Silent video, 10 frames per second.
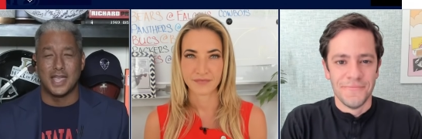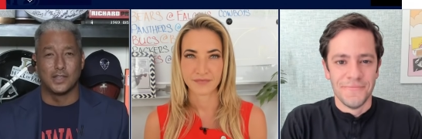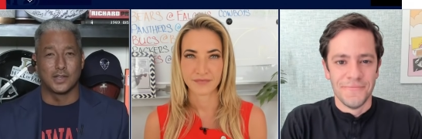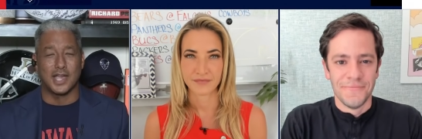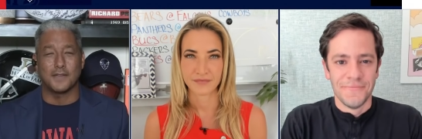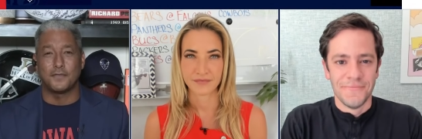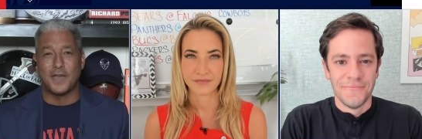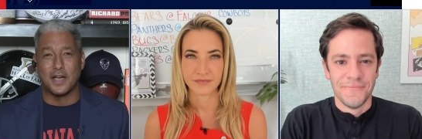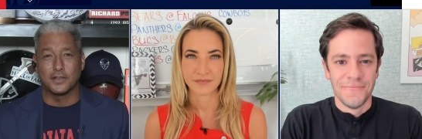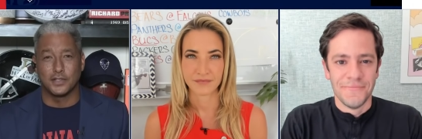Speaker 1: Yeah, look, I got
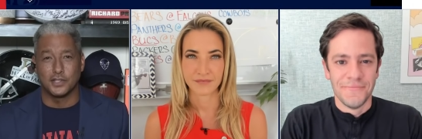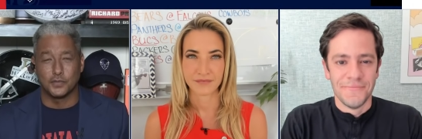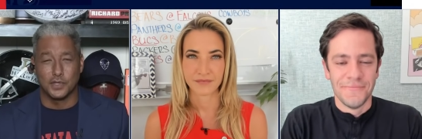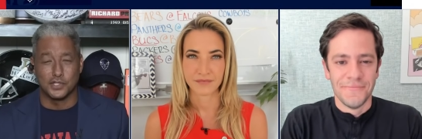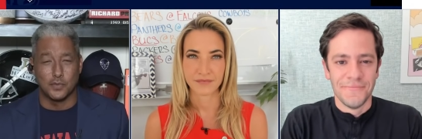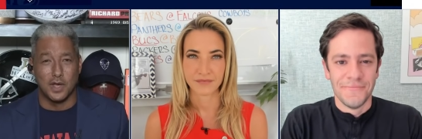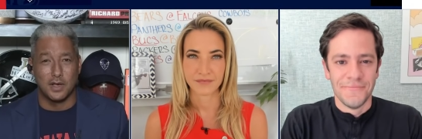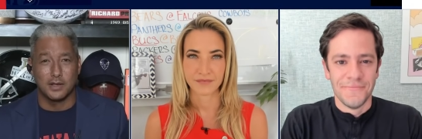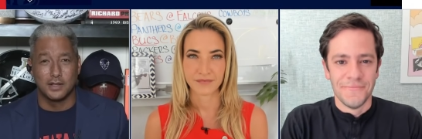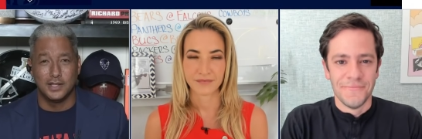the Falcons this one as
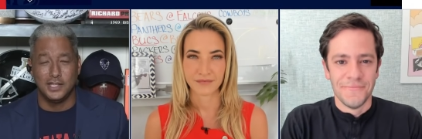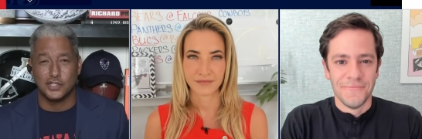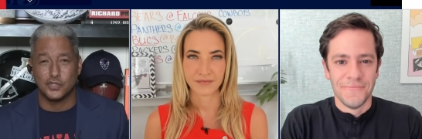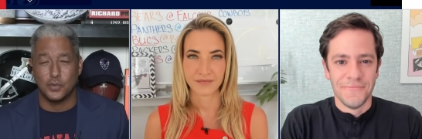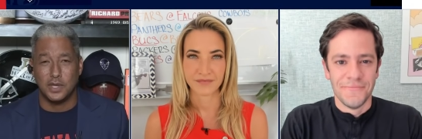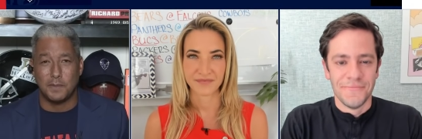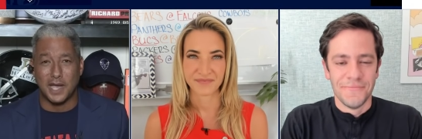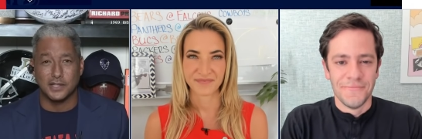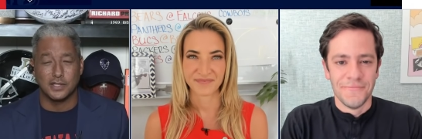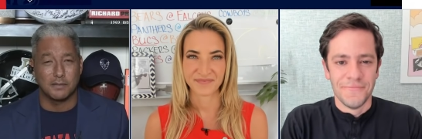well. Clean sweep.
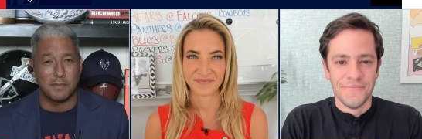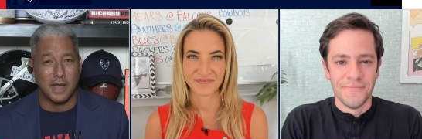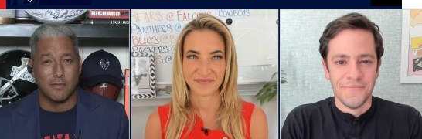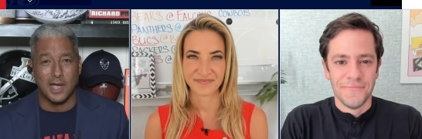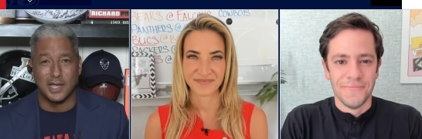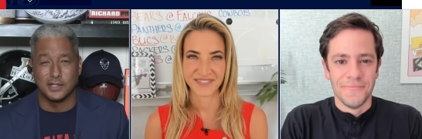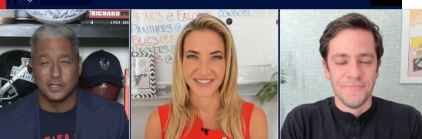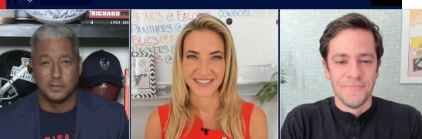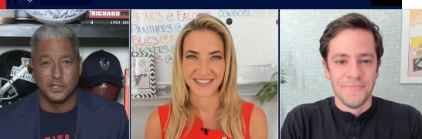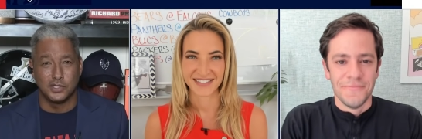I just think Matt Ryan
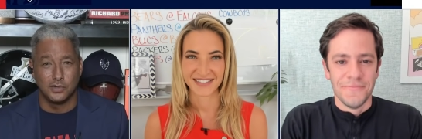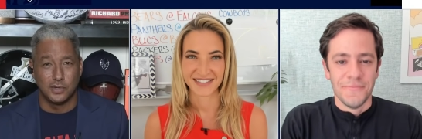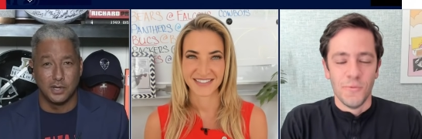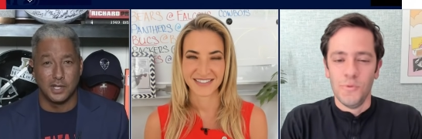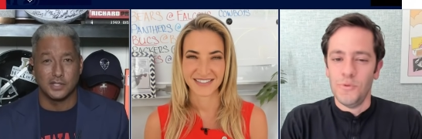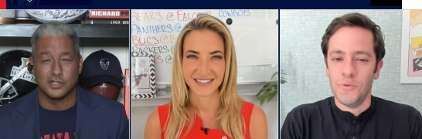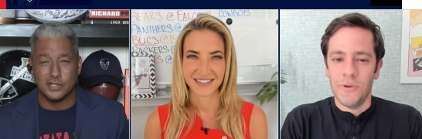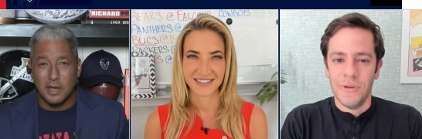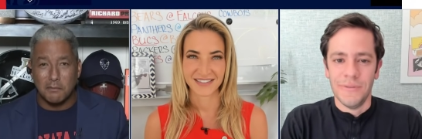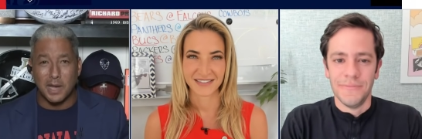is going to be too good, and
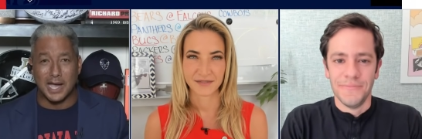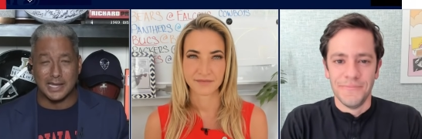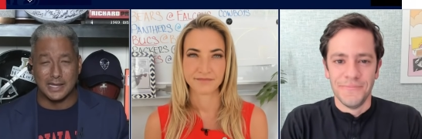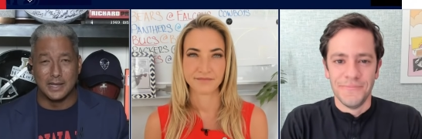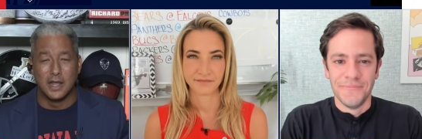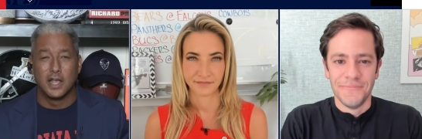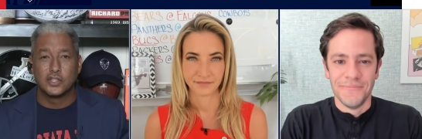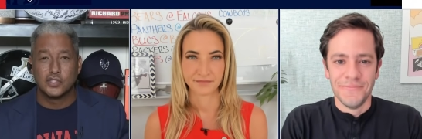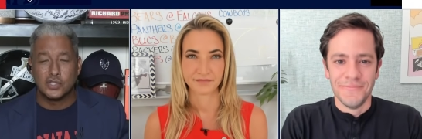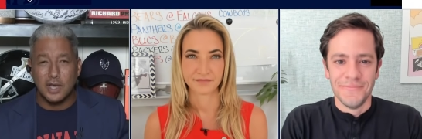somebody,
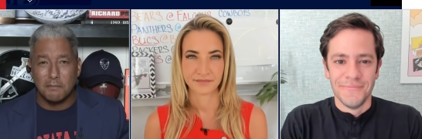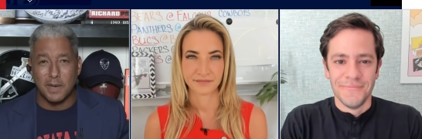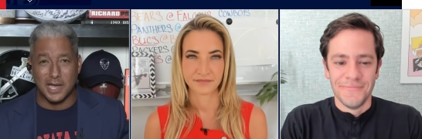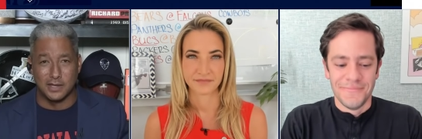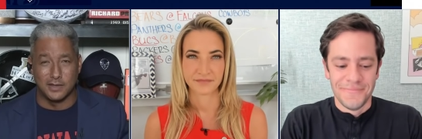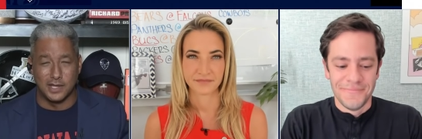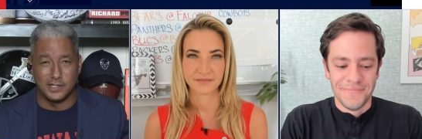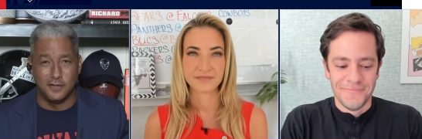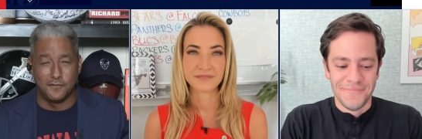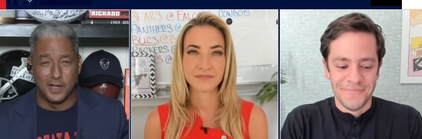somebody on
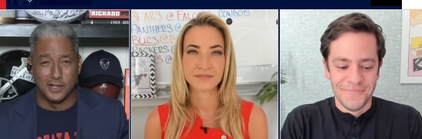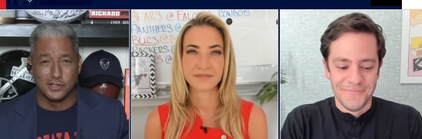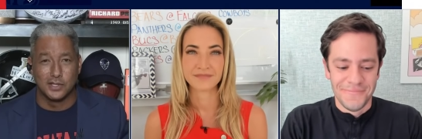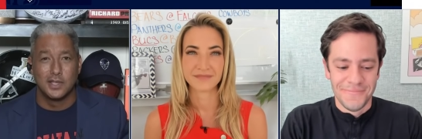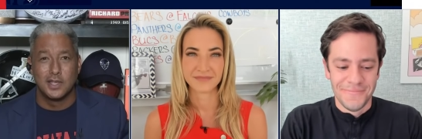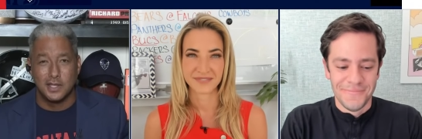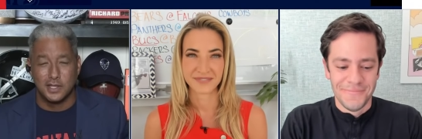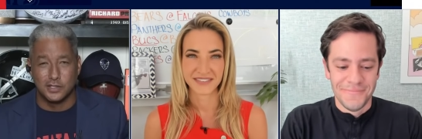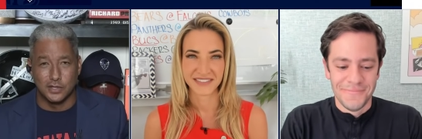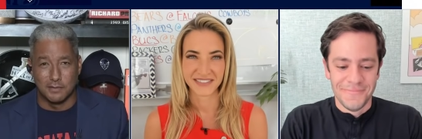that defense
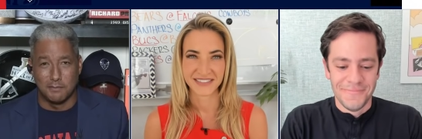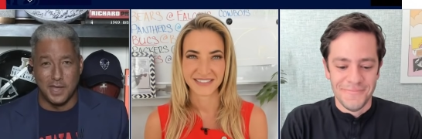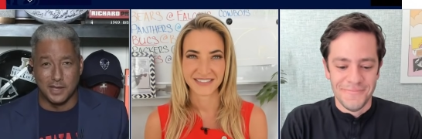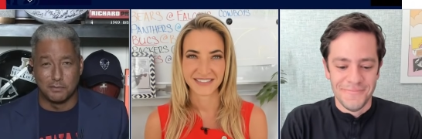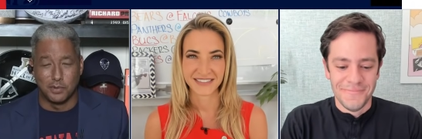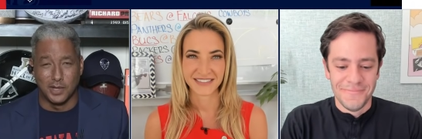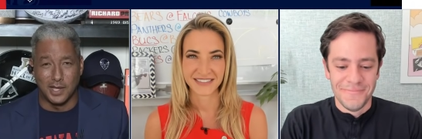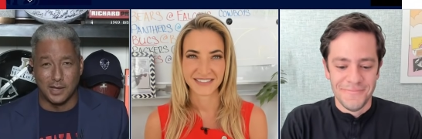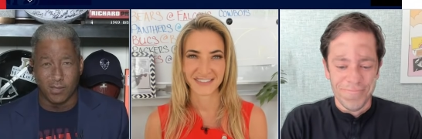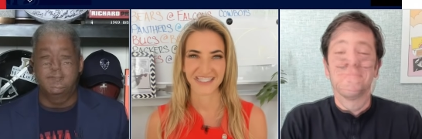is going to make a
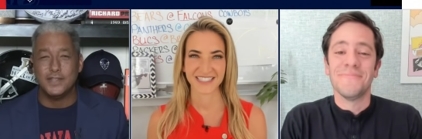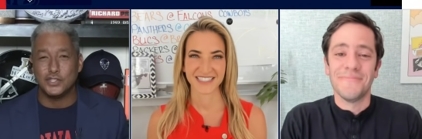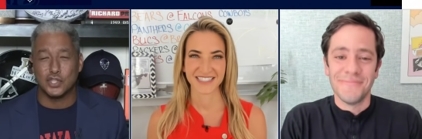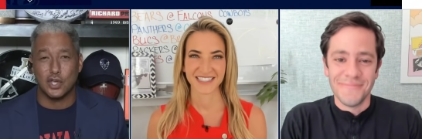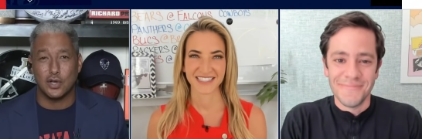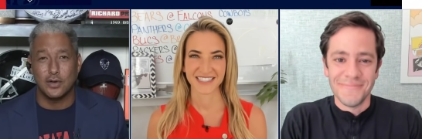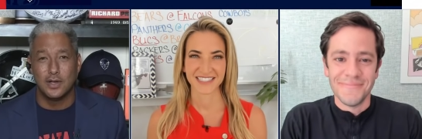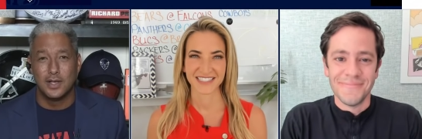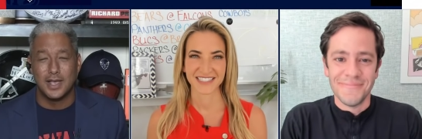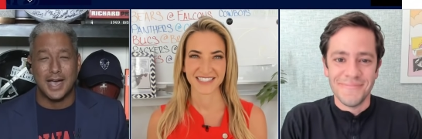play. Even
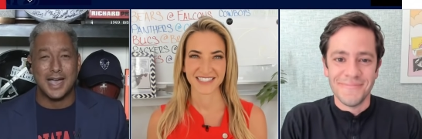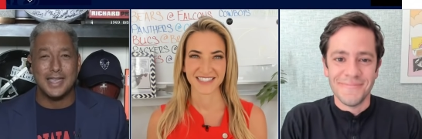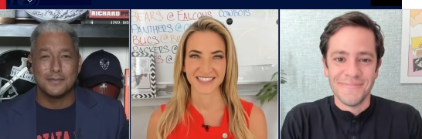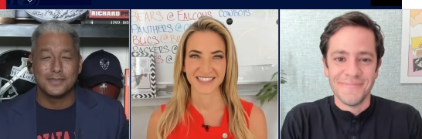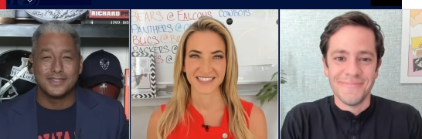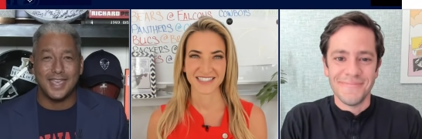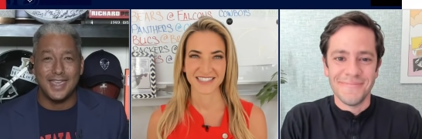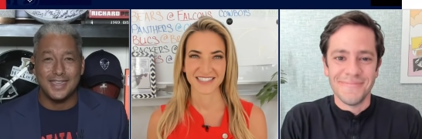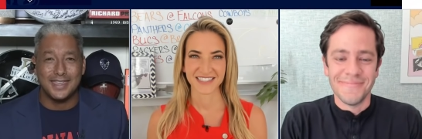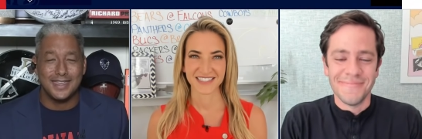so, I am
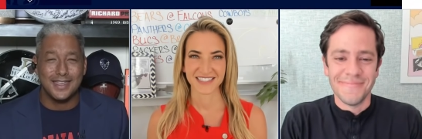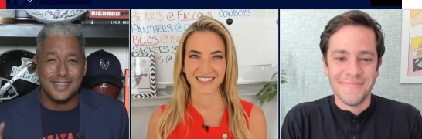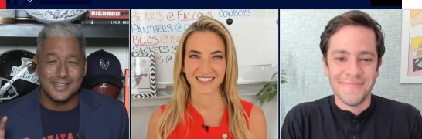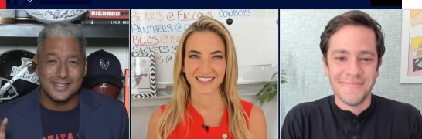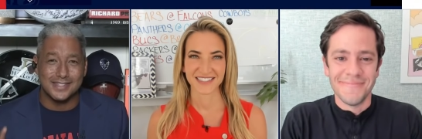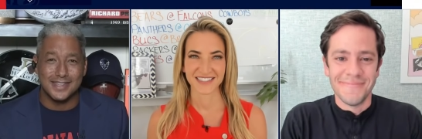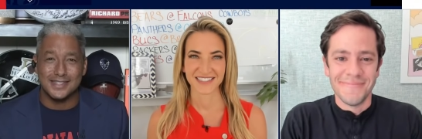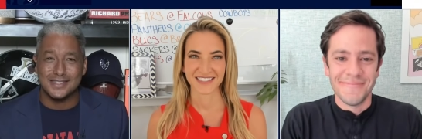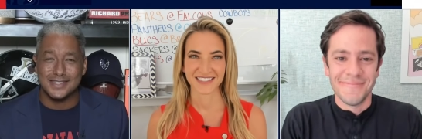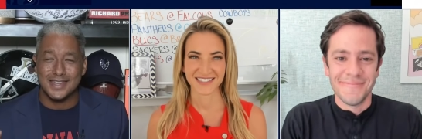taking the
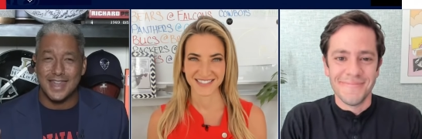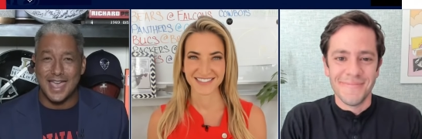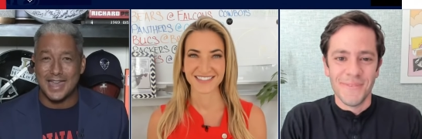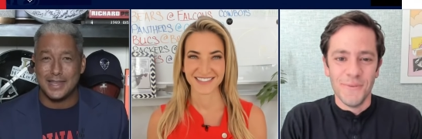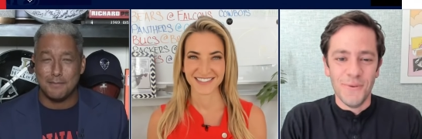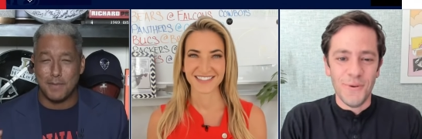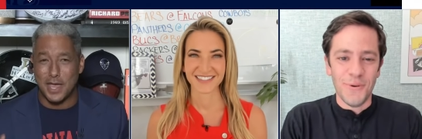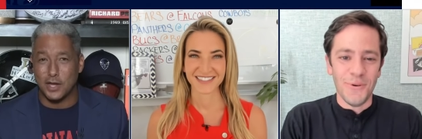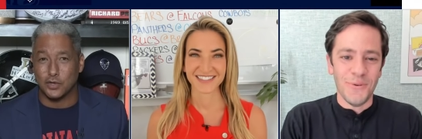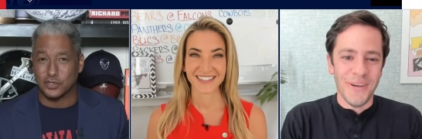Cincinnati wee
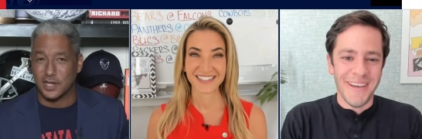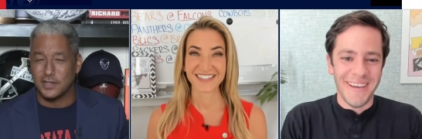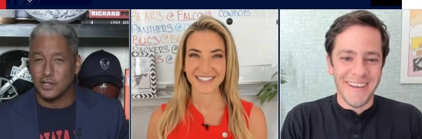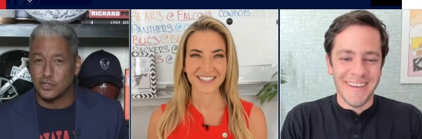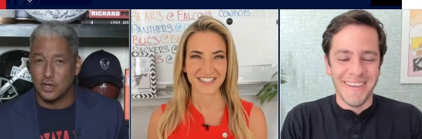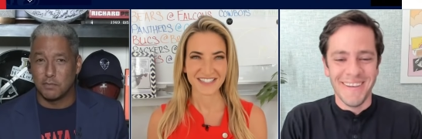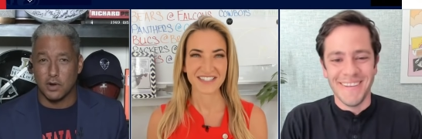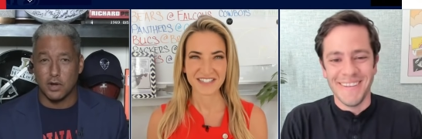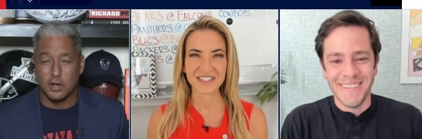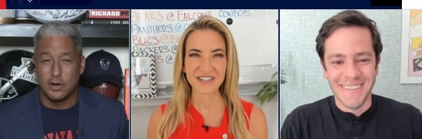Bengals. I think Joe
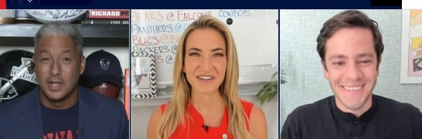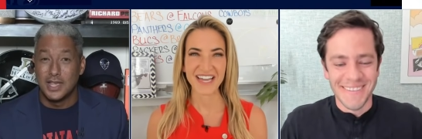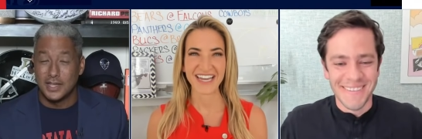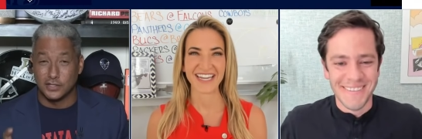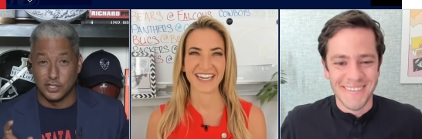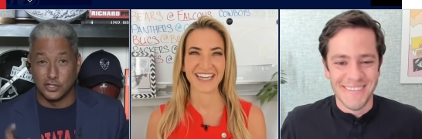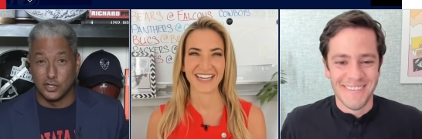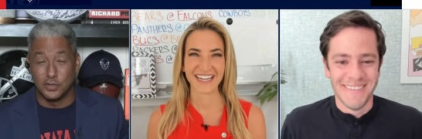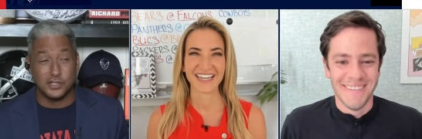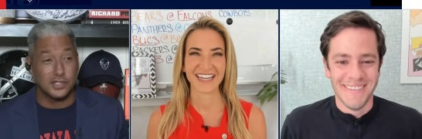Burrow is going to
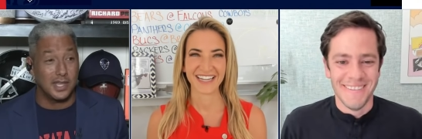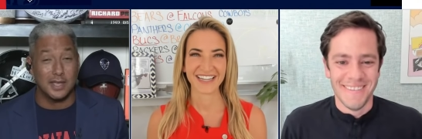do his